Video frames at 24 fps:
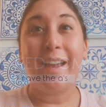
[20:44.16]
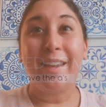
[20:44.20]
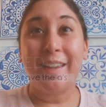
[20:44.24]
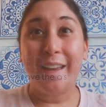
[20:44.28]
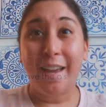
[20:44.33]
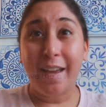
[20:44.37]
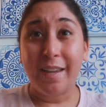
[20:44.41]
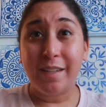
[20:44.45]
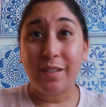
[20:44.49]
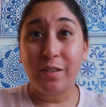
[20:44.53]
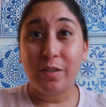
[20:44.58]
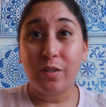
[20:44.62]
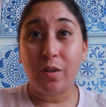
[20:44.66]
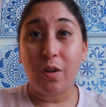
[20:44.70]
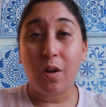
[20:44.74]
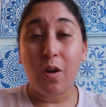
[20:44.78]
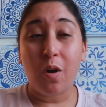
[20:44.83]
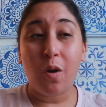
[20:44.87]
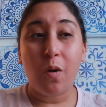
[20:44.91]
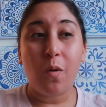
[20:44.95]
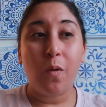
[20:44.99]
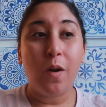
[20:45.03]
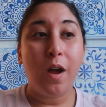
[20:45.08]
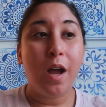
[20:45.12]
guys,
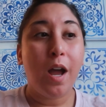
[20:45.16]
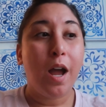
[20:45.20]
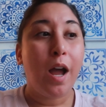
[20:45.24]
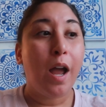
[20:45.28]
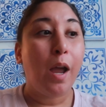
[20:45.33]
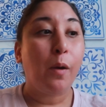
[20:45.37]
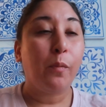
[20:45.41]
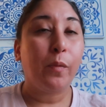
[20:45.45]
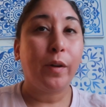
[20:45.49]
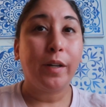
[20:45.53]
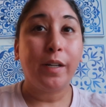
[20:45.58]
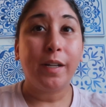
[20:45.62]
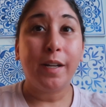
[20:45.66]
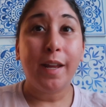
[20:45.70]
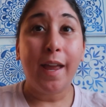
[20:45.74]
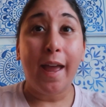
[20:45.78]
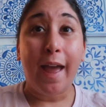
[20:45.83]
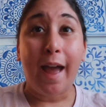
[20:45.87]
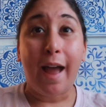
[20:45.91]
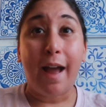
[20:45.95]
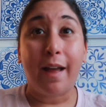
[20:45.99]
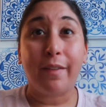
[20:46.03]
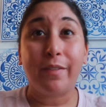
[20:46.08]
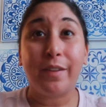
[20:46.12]
so I wanted to
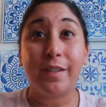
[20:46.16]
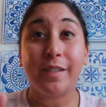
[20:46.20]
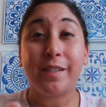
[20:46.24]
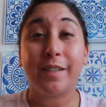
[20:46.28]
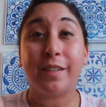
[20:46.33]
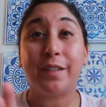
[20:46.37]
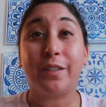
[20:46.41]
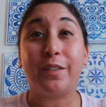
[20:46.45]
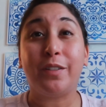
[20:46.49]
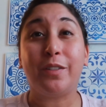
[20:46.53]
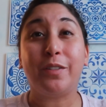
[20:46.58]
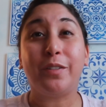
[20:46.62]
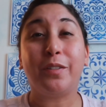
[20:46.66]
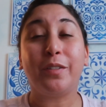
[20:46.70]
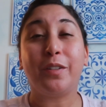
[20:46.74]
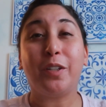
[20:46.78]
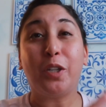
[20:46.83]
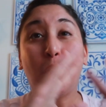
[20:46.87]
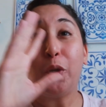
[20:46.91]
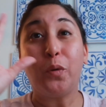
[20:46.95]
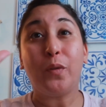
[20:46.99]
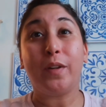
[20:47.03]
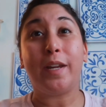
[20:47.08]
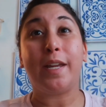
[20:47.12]
add this little
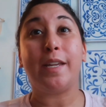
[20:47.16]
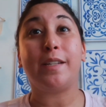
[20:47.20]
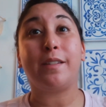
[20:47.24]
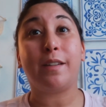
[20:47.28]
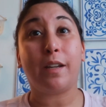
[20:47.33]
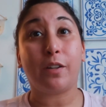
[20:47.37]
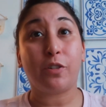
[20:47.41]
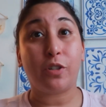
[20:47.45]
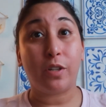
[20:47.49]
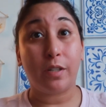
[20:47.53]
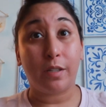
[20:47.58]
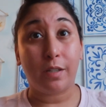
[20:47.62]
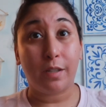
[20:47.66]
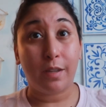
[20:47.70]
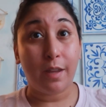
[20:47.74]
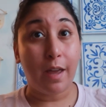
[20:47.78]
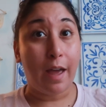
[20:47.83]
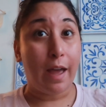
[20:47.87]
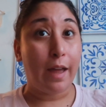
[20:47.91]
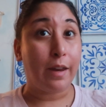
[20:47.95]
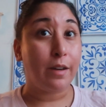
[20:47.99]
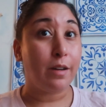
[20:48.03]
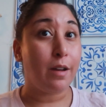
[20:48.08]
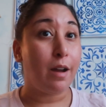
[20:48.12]
Q&A section to the
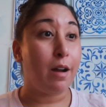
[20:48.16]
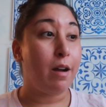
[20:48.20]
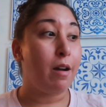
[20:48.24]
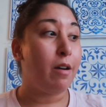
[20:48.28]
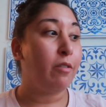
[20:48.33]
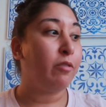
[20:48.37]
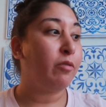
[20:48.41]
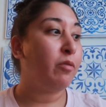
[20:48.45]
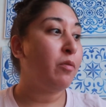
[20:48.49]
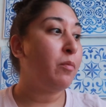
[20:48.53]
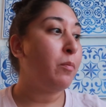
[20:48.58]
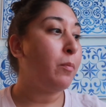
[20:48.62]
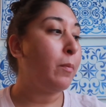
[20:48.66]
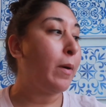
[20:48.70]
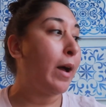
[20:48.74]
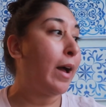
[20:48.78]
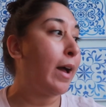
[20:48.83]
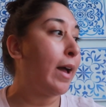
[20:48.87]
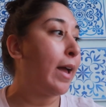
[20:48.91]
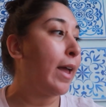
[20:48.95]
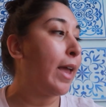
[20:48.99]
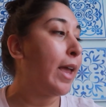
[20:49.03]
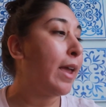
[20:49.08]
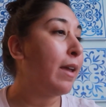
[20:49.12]
end of
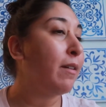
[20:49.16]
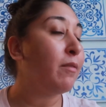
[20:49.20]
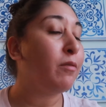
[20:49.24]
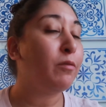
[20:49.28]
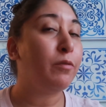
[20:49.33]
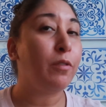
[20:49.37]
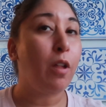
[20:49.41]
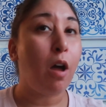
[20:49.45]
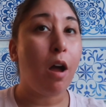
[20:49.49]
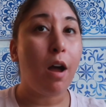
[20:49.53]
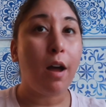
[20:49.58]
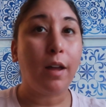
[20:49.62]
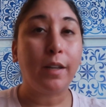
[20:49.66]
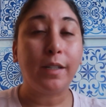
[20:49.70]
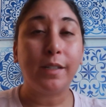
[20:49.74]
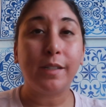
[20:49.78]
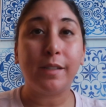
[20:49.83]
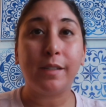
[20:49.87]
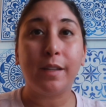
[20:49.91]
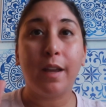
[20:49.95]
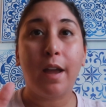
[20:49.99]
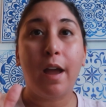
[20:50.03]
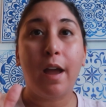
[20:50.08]
my vlogs.